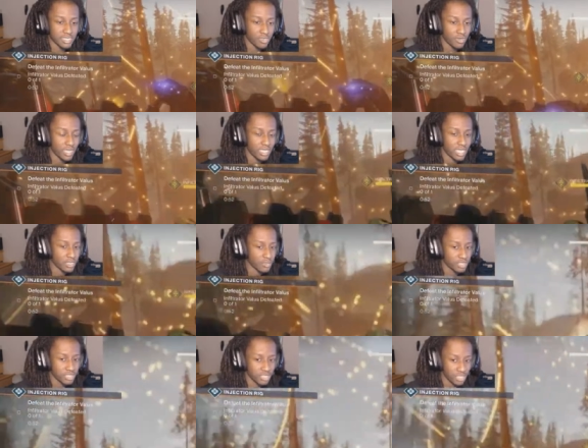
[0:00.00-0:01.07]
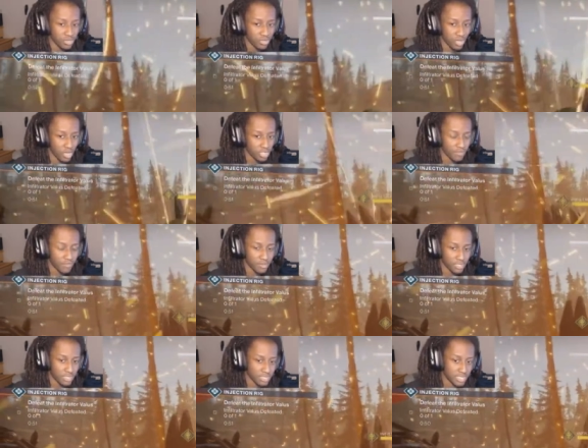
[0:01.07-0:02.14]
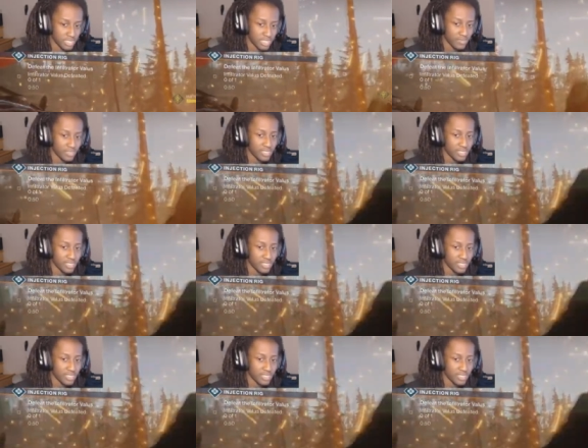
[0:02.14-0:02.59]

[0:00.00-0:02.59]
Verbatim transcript: it's a grenade that splits into two larger bolts and seeks enemies